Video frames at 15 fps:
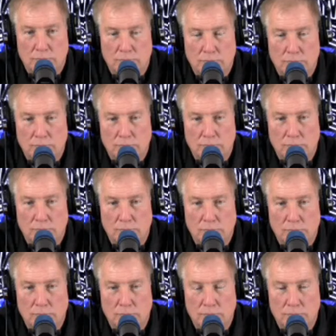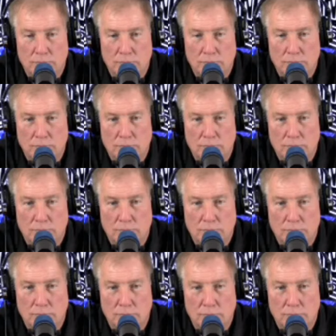
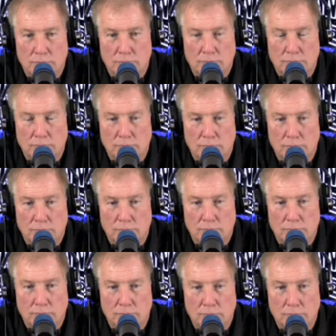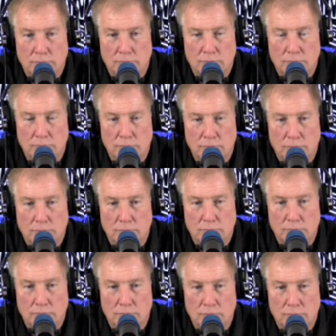
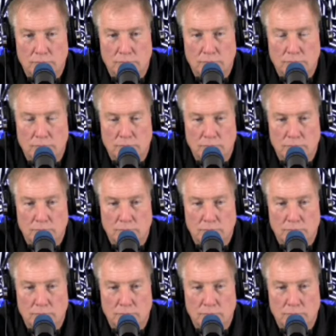(silent)